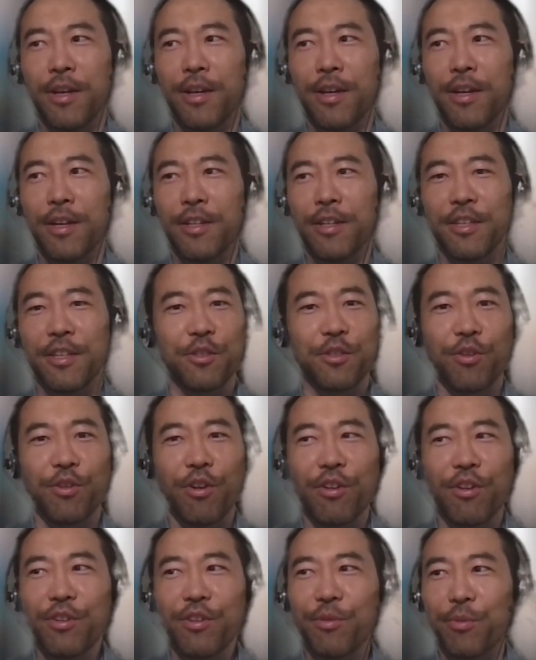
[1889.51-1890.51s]

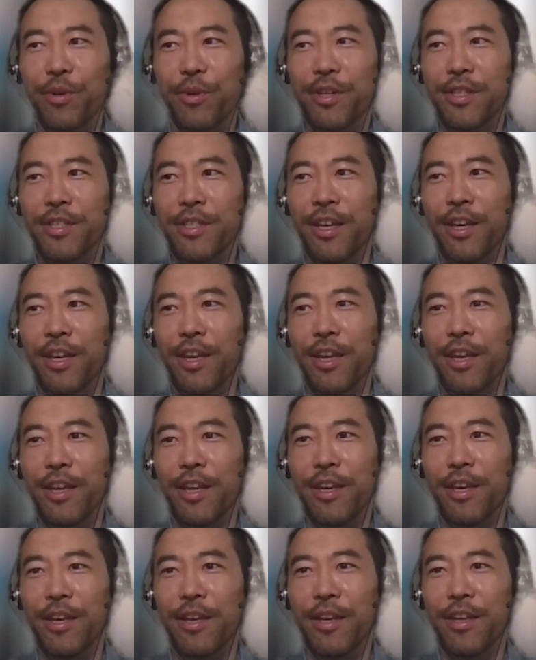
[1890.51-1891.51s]
concerned with
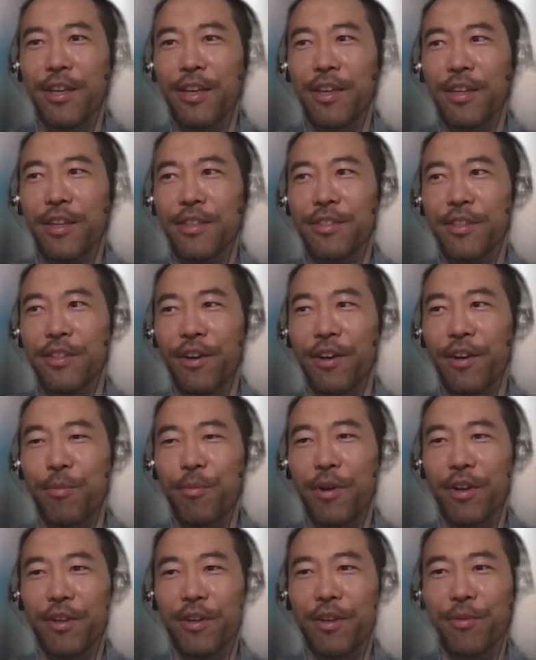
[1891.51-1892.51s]
a stock
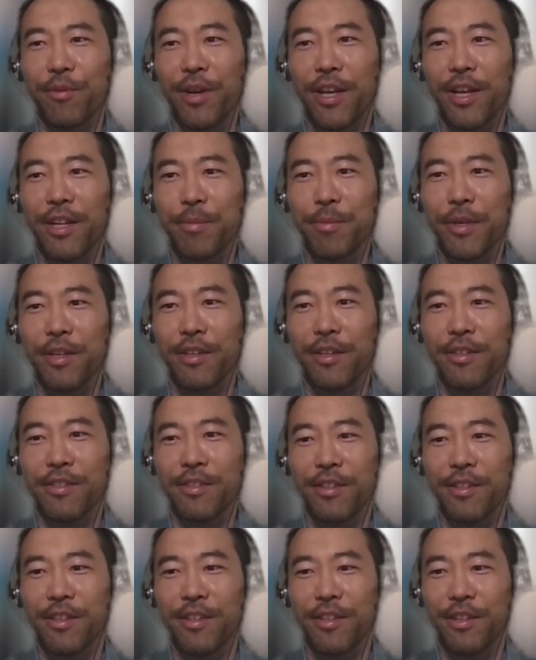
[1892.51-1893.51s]
market rally because
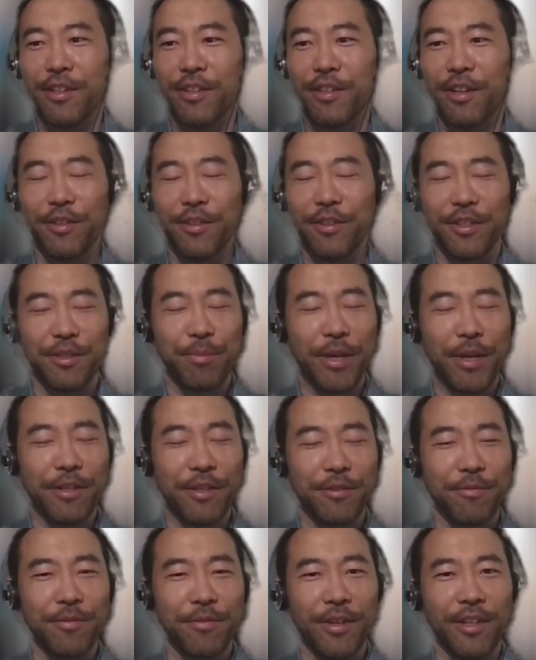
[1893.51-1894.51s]
there's all these
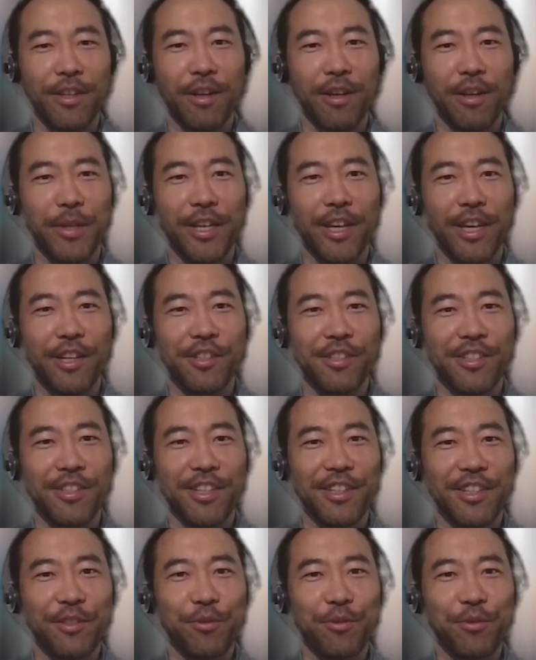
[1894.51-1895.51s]
pension fund obligations
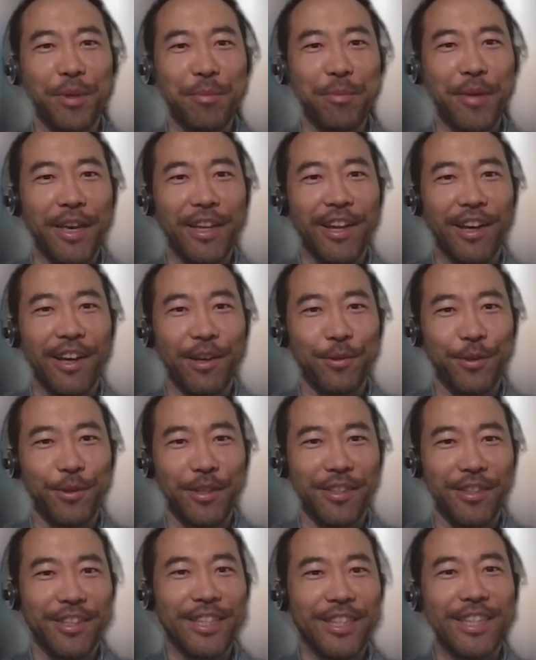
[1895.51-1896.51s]
that need to be paid out,
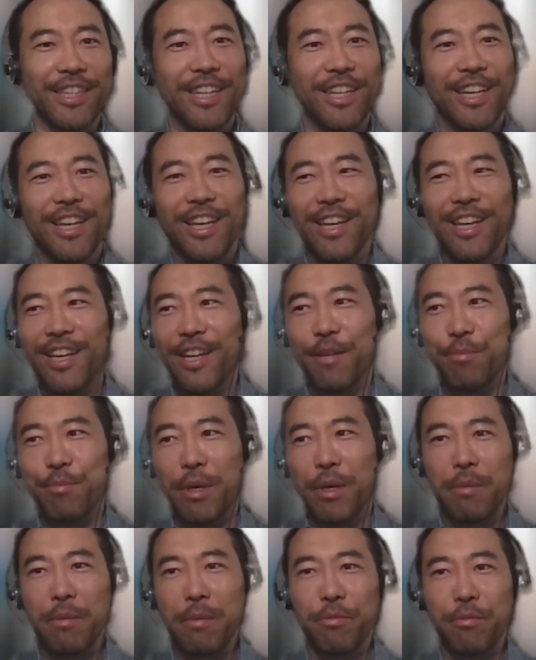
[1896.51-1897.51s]
and then
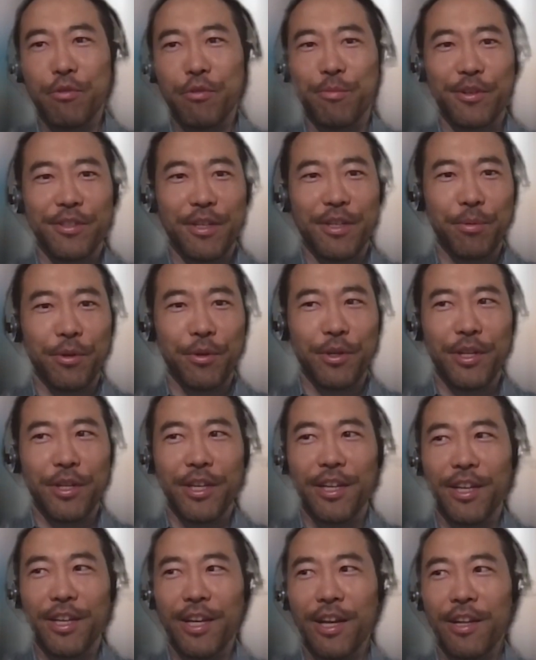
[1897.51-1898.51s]
baby boomers are
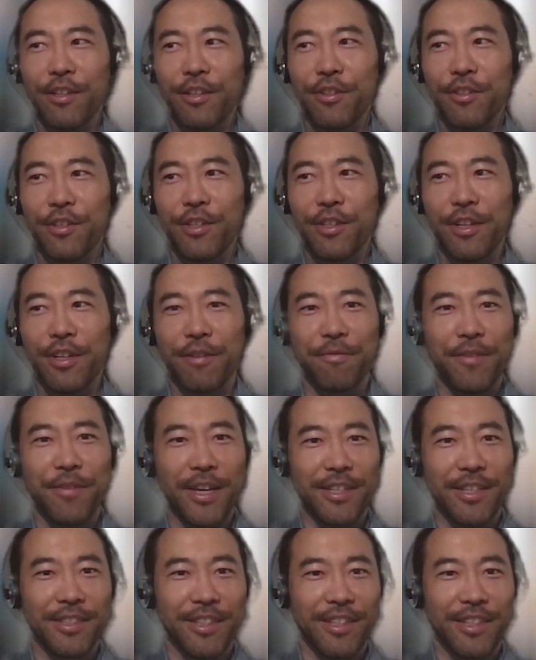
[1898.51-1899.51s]
pretty
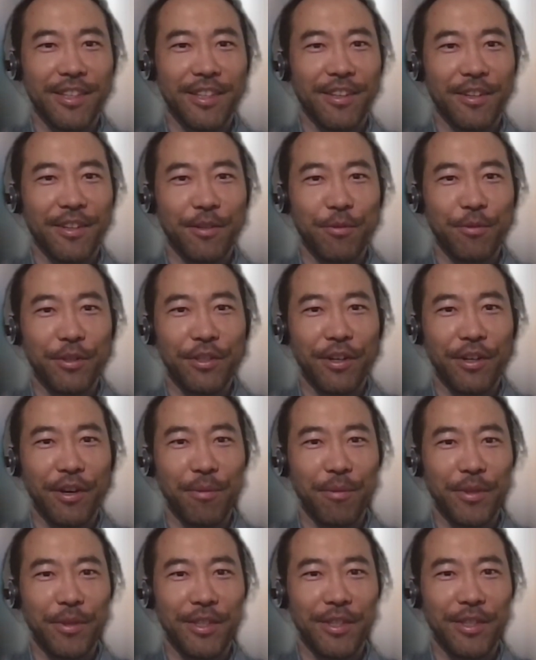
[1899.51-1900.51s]
underinvested in their
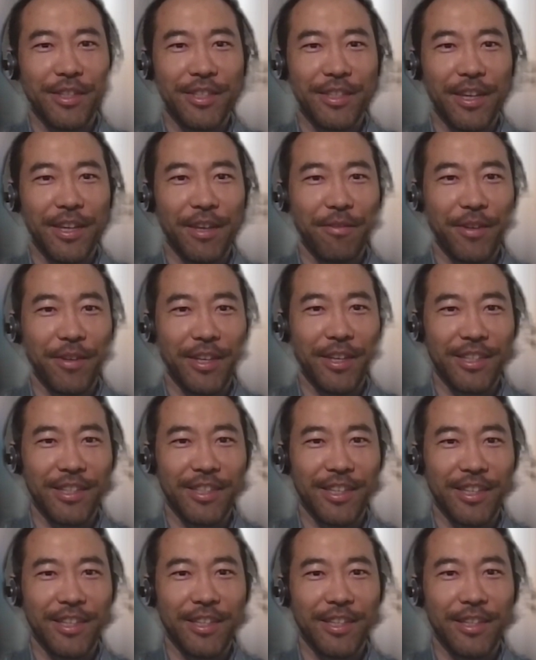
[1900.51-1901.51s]
retirement
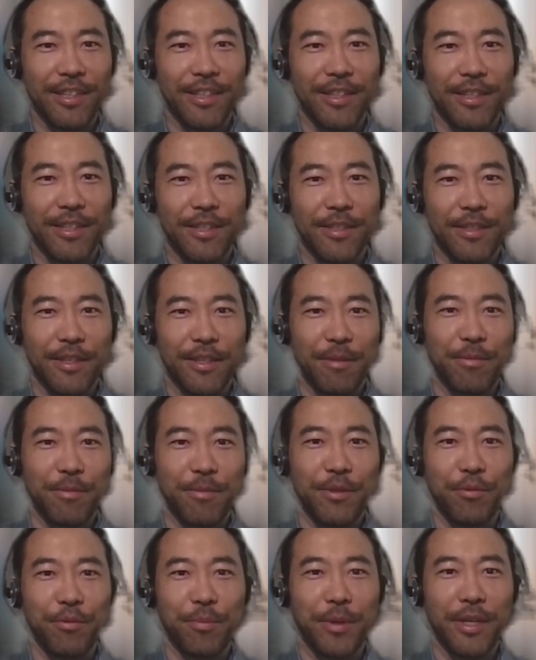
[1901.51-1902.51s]
savings, and then seems
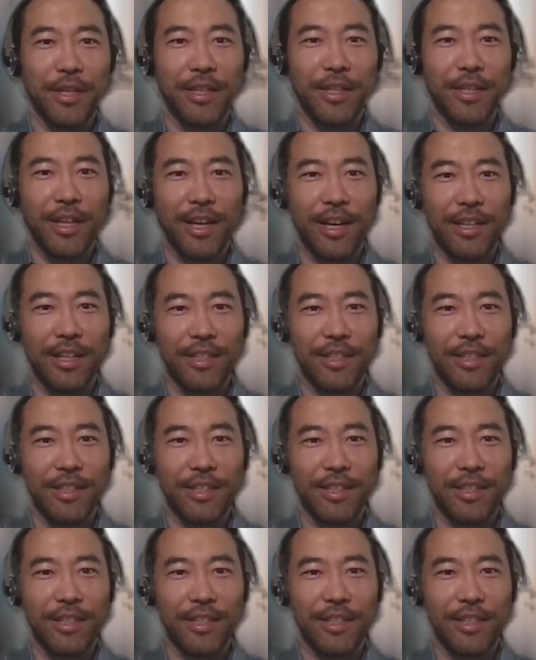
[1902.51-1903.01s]
to be that